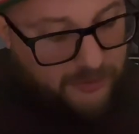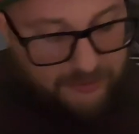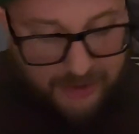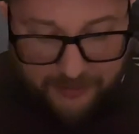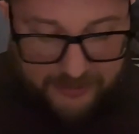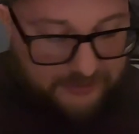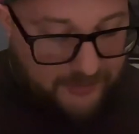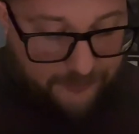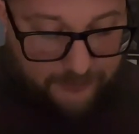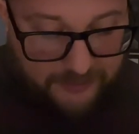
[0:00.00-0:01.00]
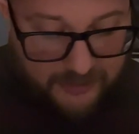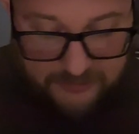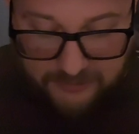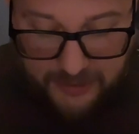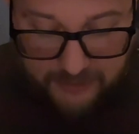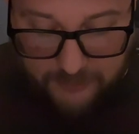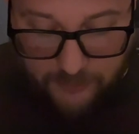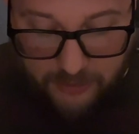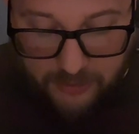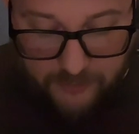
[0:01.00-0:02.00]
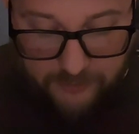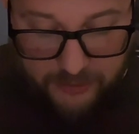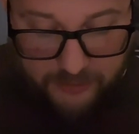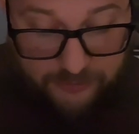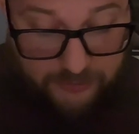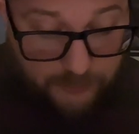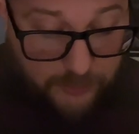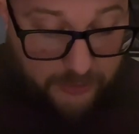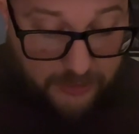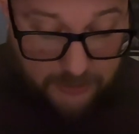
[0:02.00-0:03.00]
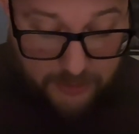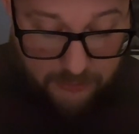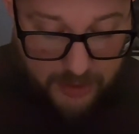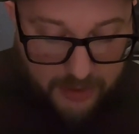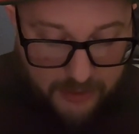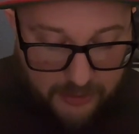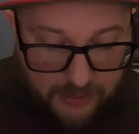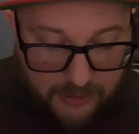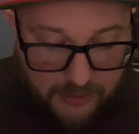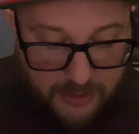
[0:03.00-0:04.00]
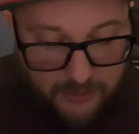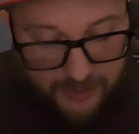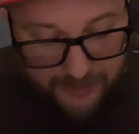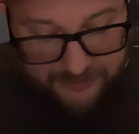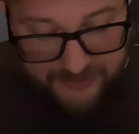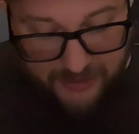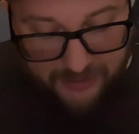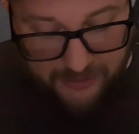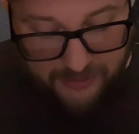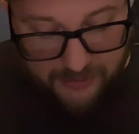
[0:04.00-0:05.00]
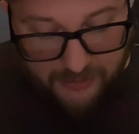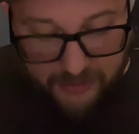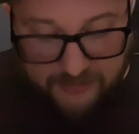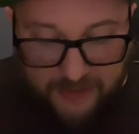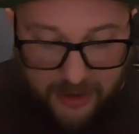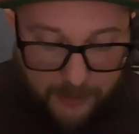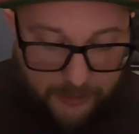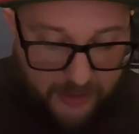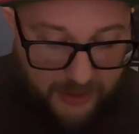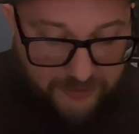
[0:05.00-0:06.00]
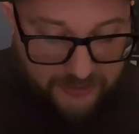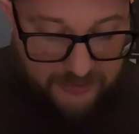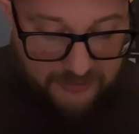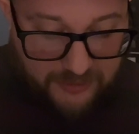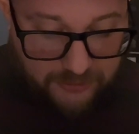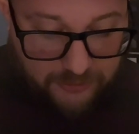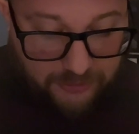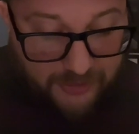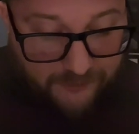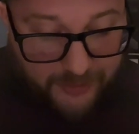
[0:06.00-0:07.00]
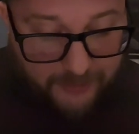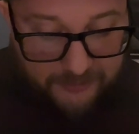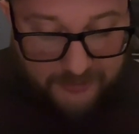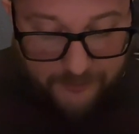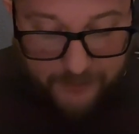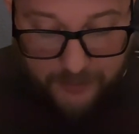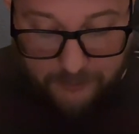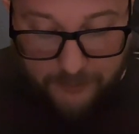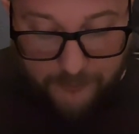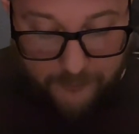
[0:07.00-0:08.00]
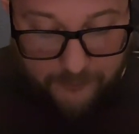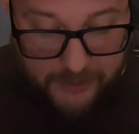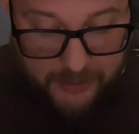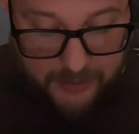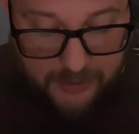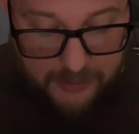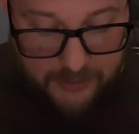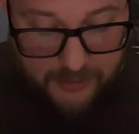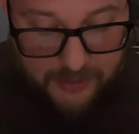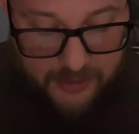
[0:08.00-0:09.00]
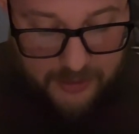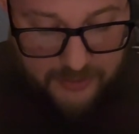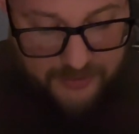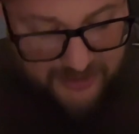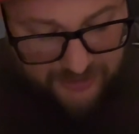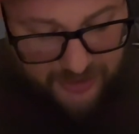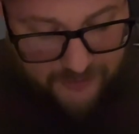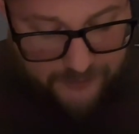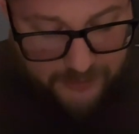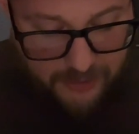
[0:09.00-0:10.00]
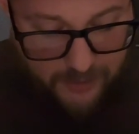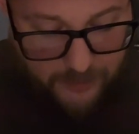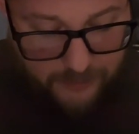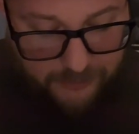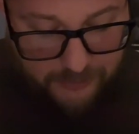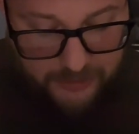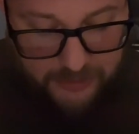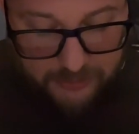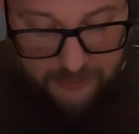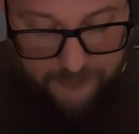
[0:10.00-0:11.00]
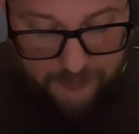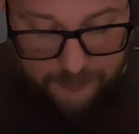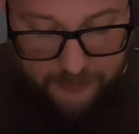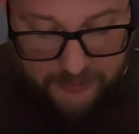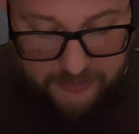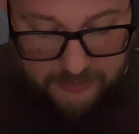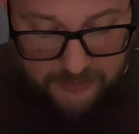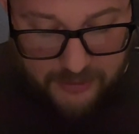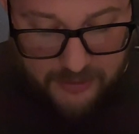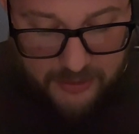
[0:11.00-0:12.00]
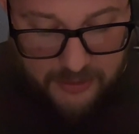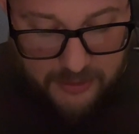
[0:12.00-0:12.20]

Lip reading: I could always grab my stuff from Stacy's house and walk over there if she was willing to give me a ride. While I was there, I could stock up on hygiene essentials should I find myself without a roof over my head again. Then I could try to figure out what I'm doing here in the first place.